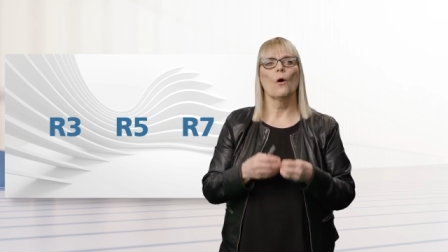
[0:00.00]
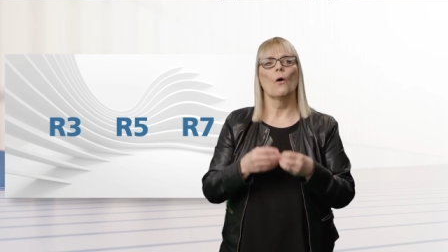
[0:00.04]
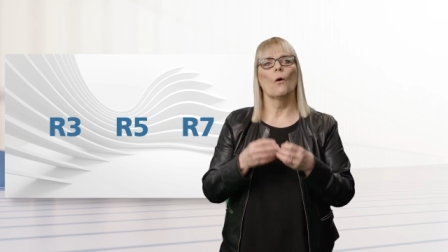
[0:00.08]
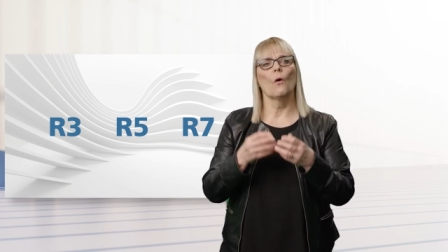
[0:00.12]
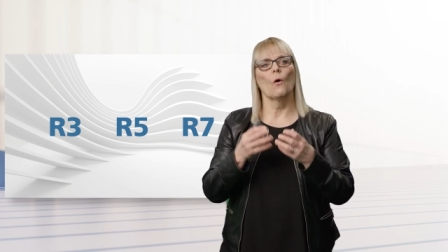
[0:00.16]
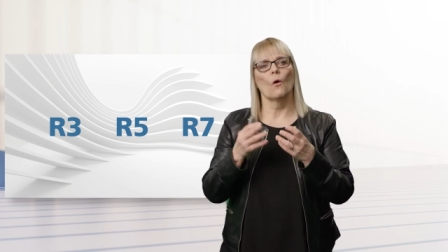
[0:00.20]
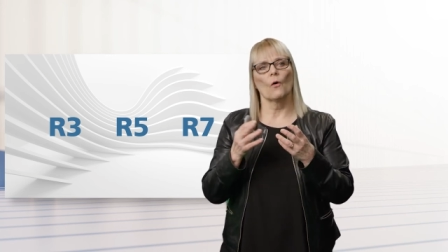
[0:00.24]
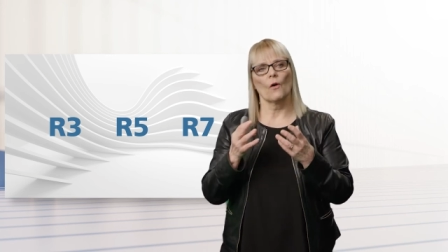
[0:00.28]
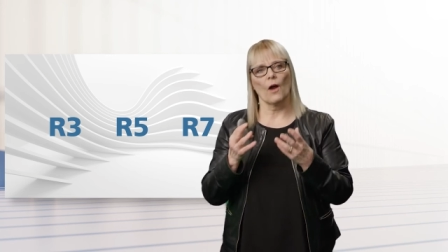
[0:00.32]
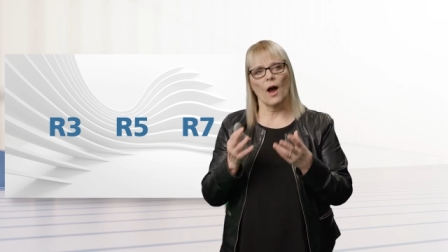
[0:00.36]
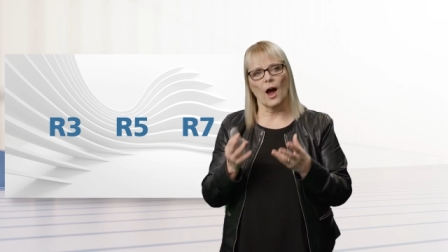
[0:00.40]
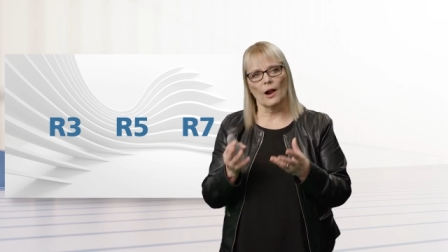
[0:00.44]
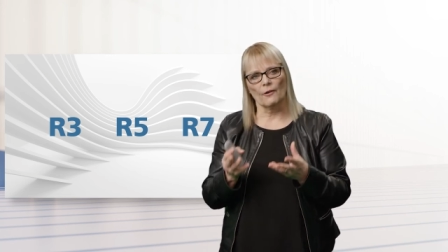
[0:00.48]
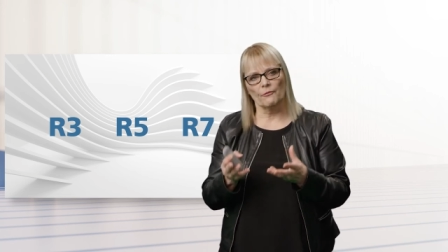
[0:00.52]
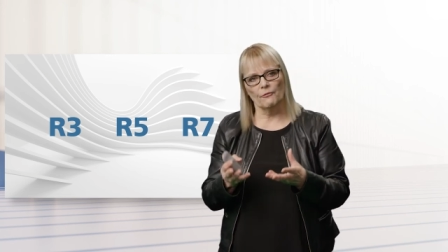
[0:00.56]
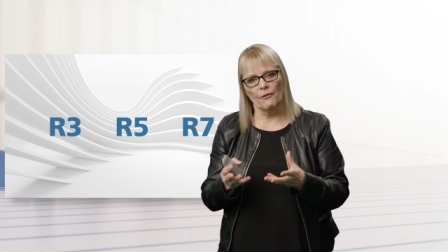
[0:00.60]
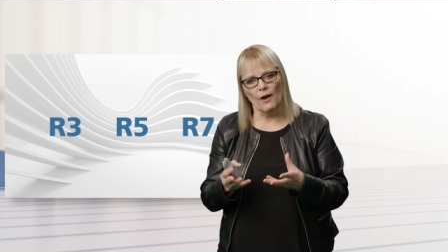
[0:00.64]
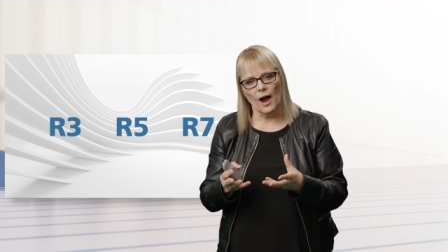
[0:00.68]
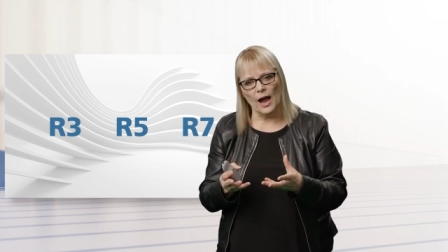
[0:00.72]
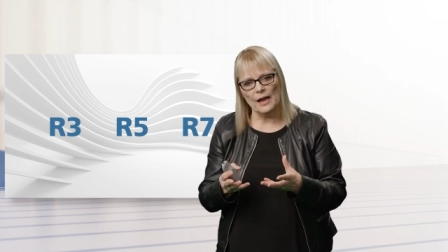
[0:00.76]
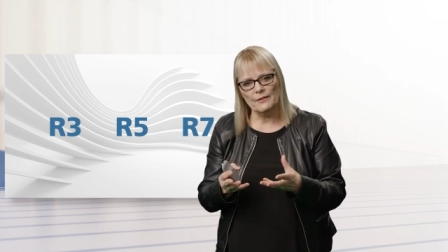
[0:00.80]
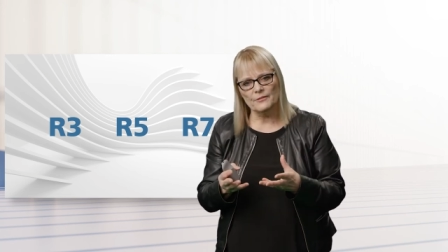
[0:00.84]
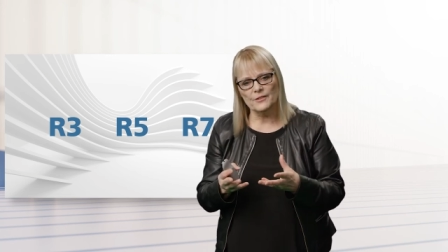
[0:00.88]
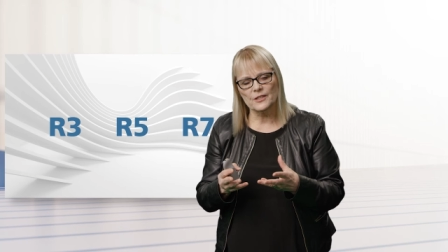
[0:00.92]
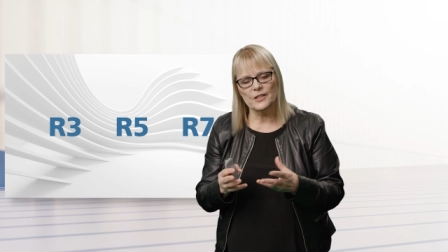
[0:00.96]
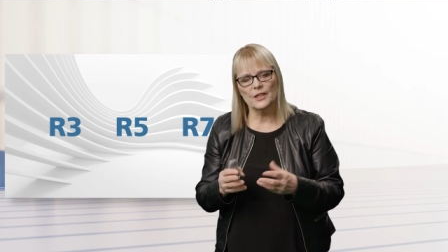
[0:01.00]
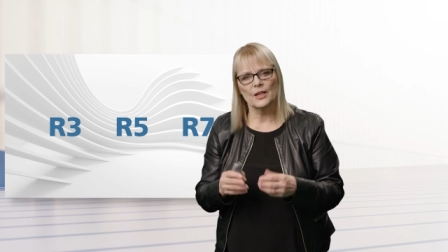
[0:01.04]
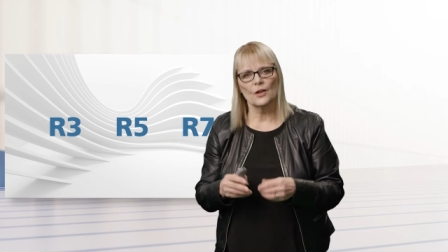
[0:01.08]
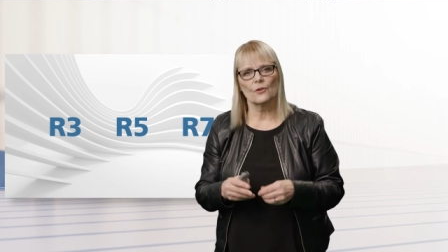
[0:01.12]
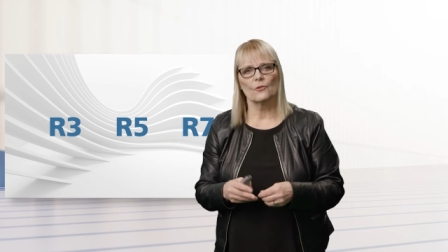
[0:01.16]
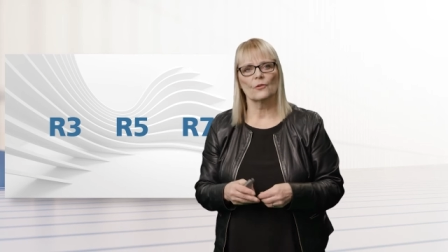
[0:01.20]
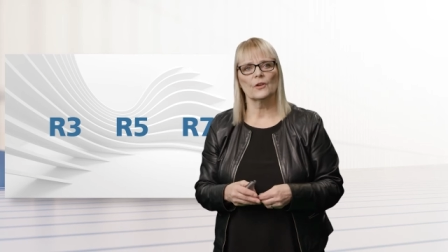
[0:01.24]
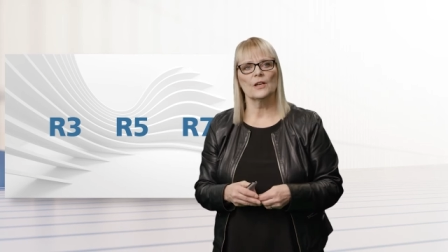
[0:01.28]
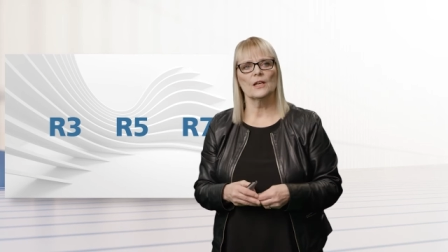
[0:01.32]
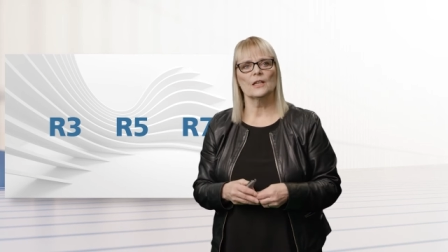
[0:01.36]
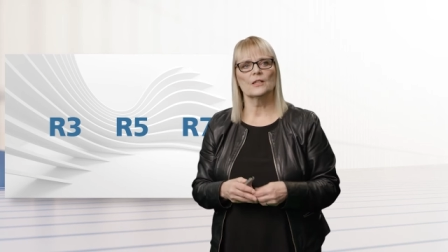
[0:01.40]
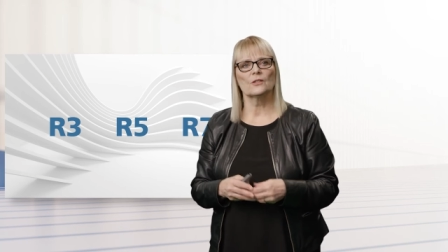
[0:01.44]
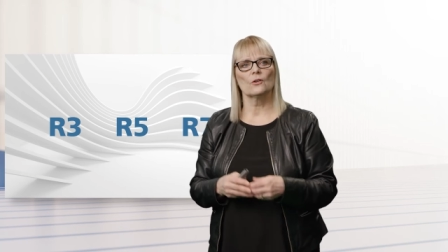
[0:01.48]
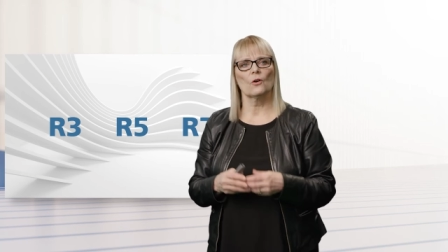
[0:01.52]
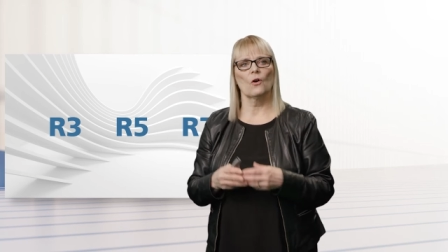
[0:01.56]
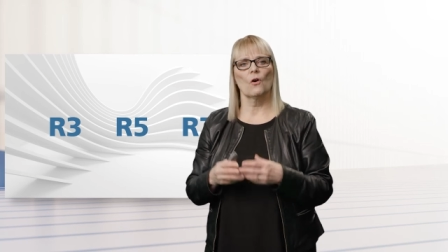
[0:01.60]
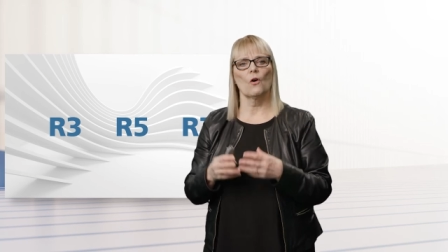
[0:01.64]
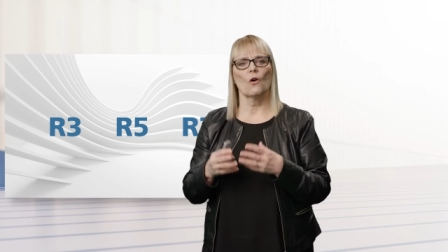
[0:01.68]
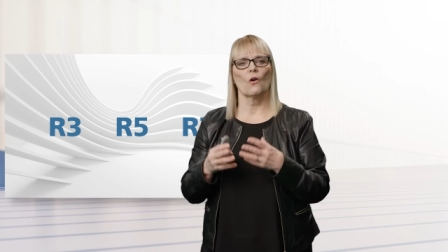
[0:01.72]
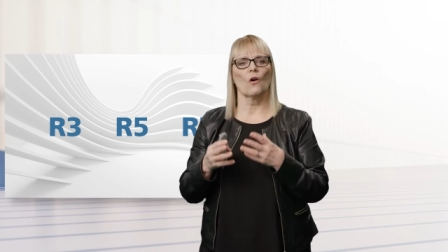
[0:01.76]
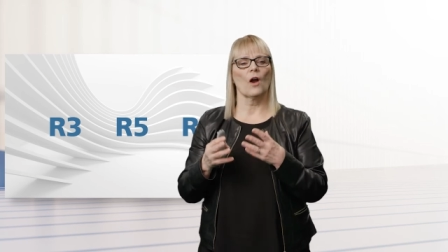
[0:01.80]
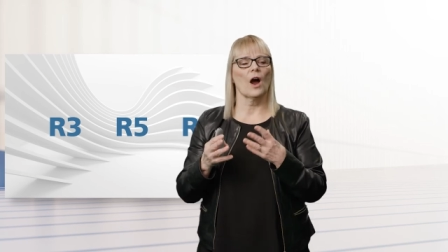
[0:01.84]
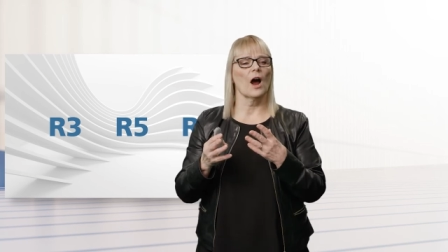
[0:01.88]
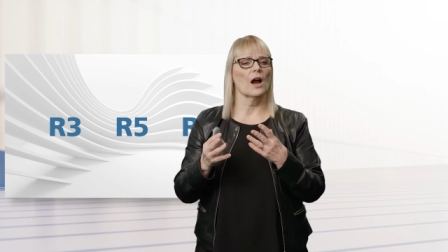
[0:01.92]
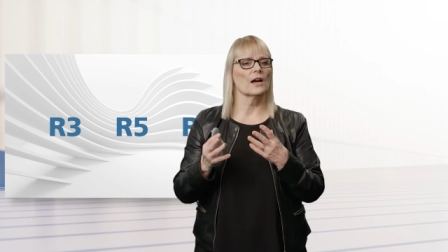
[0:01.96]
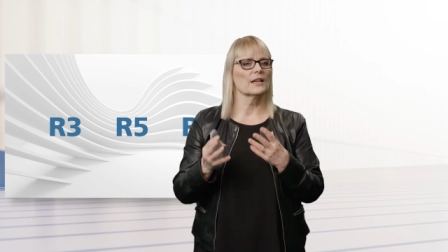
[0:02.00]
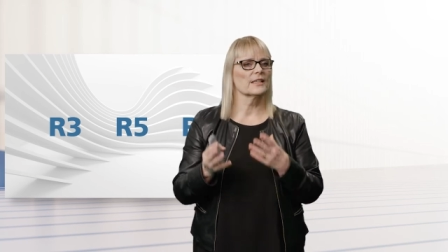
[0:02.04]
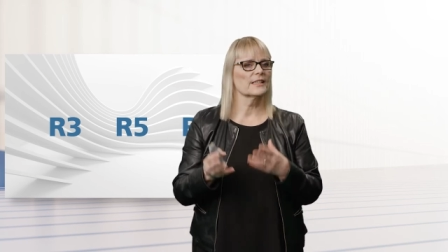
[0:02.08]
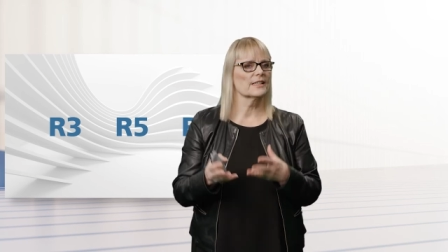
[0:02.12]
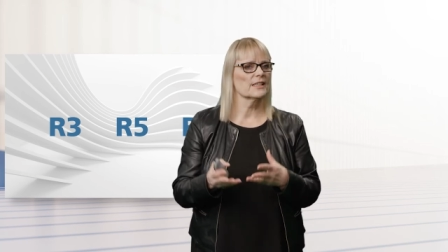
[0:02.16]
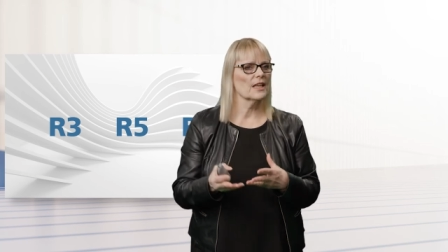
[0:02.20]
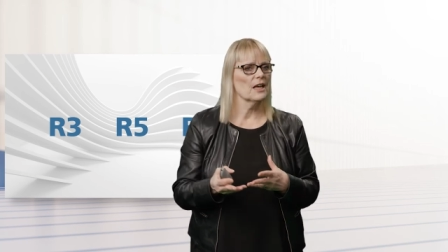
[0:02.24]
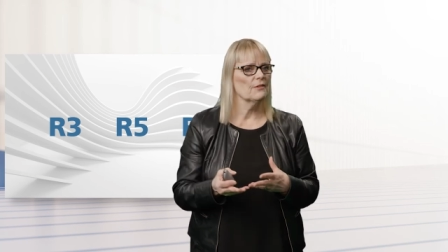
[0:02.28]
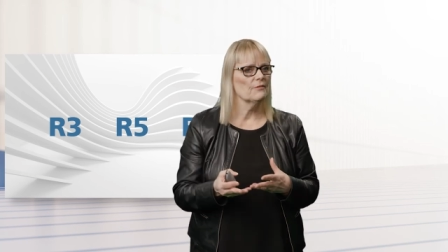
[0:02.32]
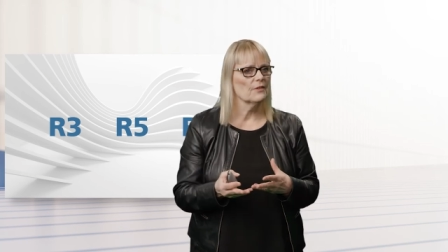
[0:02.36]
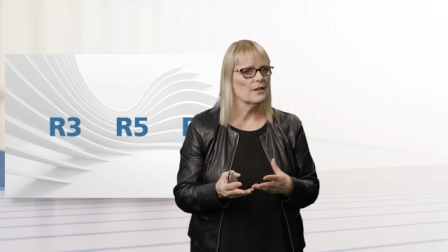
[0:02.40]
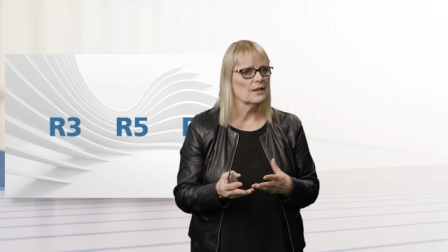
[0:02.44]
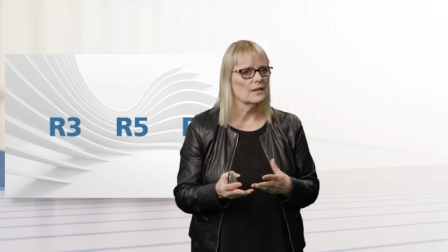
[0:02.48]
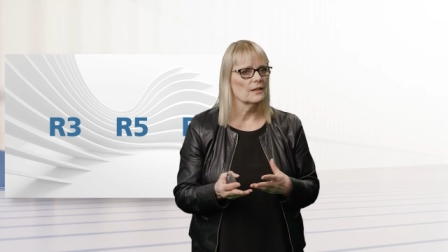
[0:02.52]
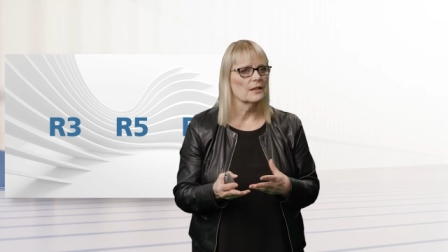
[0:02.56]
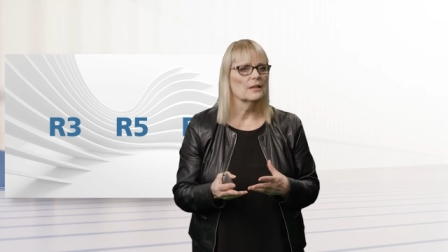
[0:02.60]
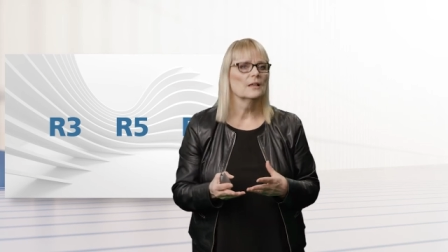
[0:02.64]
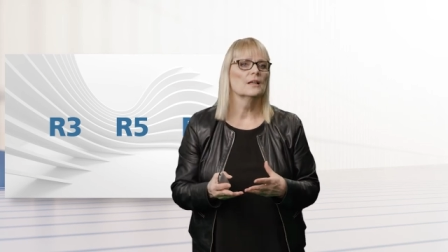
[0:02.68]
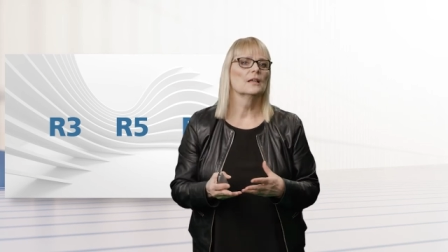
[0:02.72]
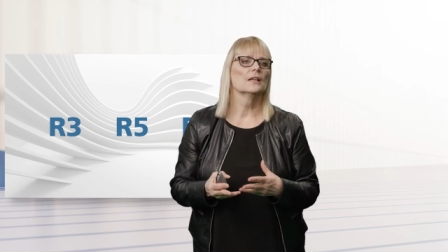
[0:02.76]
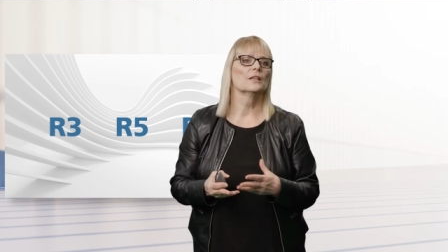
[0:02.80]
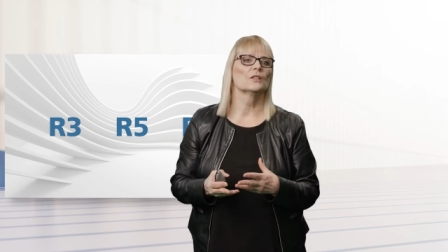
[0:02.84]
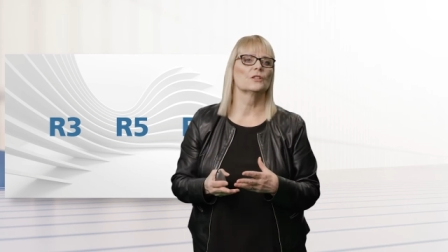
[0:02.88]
or R5 series or R7